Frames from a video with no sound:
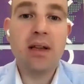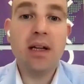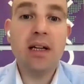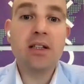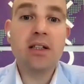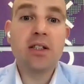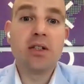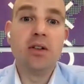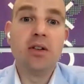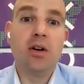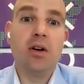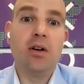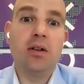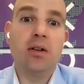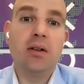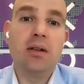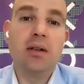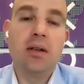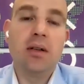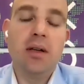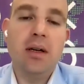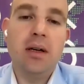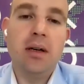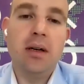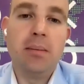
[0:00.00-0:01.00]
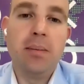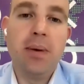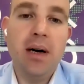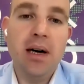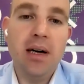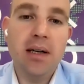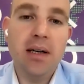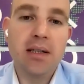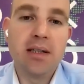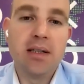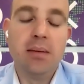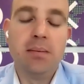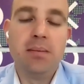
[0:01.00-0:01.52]
That's not
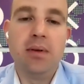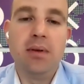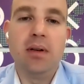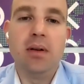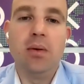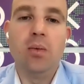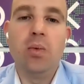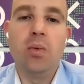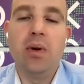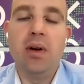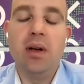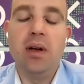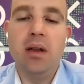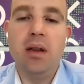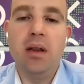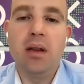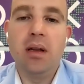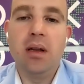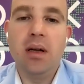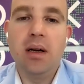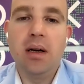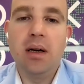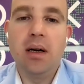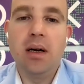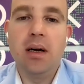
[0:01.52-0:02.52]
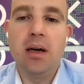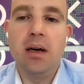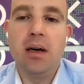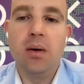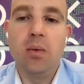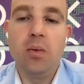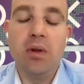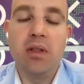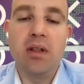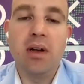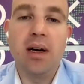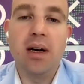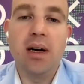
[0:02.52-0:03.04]
possible with
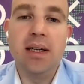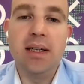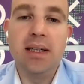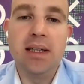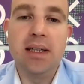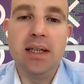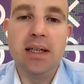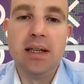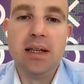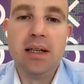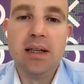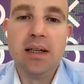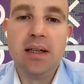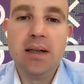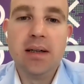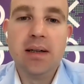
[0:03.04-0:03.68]
IT.